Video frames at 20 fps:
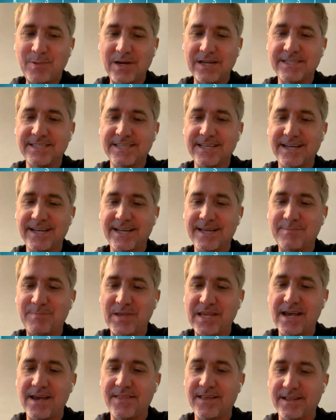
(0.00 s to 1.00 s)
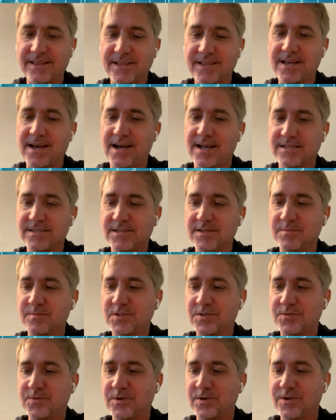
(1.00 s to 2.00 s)
but uh, but yeah, the, the
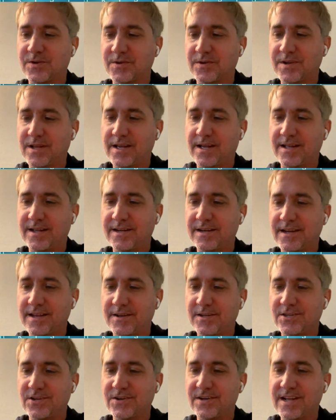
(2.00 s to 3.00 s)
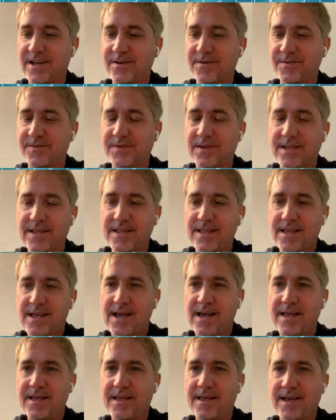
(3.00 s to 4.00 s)
costumes were uh, it turned out
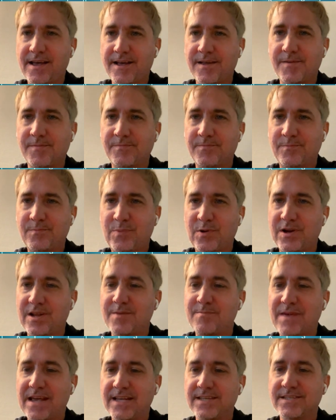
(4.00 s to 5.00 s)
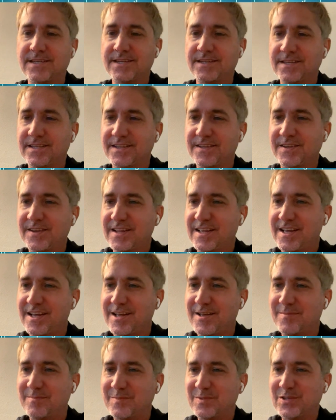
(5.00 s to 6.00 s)
I, um, pretty amazing.
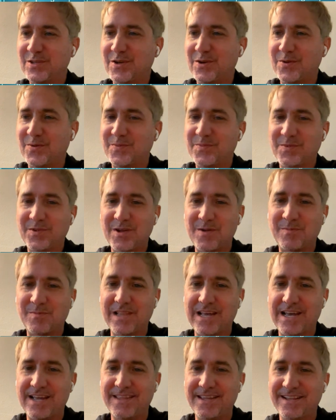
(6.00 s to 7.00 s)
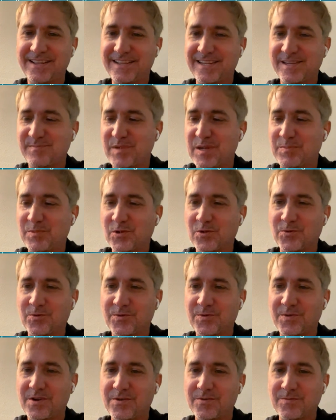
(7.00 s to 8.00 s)
Um, so so I'm glad that that people
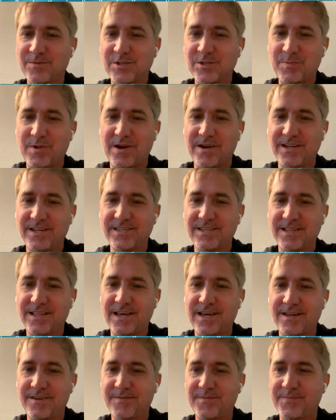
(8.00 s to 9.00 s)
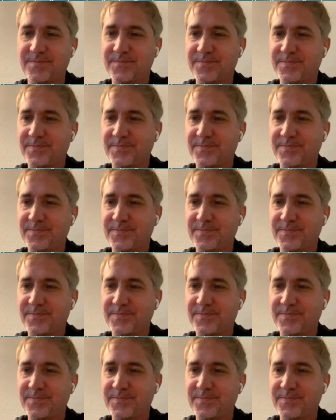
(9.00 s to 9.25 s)
are, are responding to that.